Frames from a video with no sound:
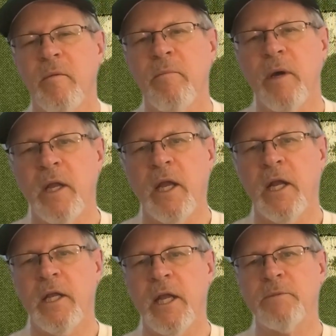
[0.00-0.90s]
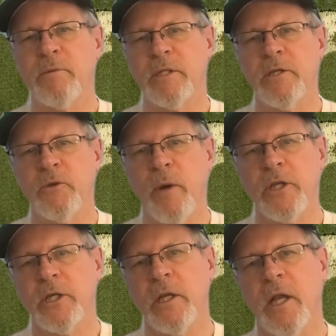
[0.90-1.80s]
But in a desperate
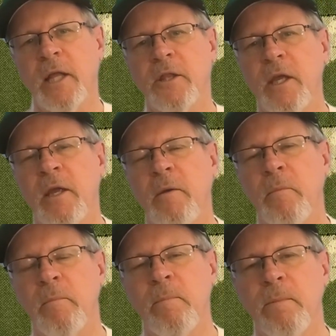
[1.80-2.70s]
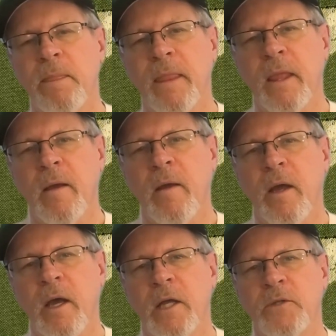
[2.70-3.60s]
situation like the
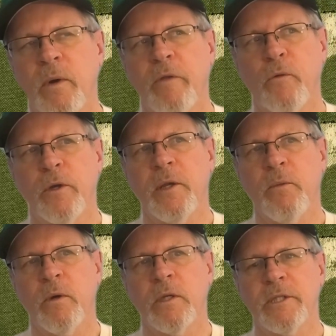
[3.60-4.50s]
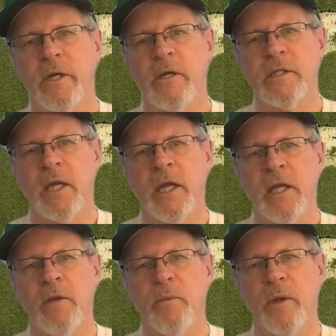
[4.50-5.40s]
2014 World Series, they
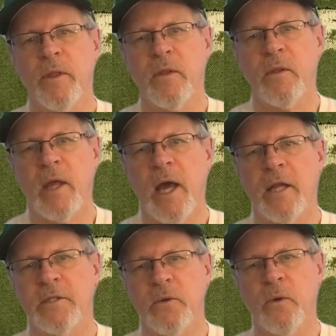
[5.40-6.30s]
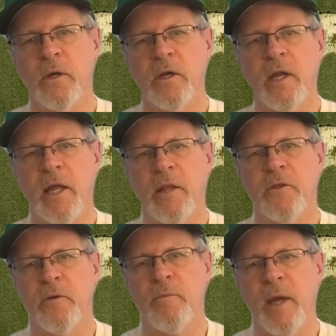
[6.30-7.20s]
ended with Alex Gordon at
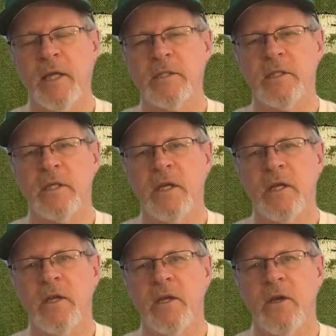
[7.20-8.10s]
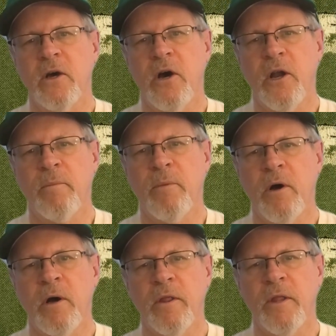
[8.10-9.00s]
third base on a
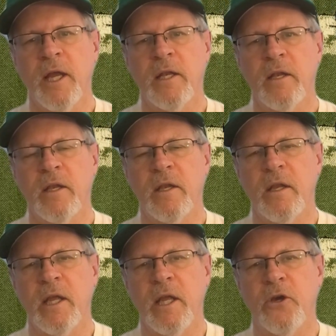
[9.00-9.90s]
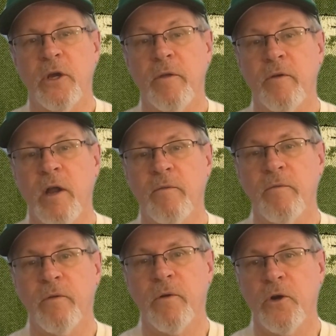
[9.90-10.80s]
ball that he could have gone
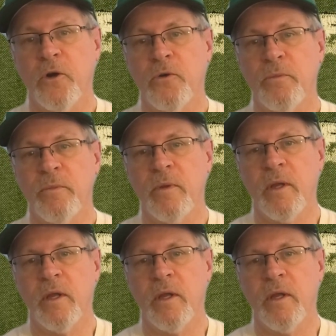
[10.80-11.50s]
for home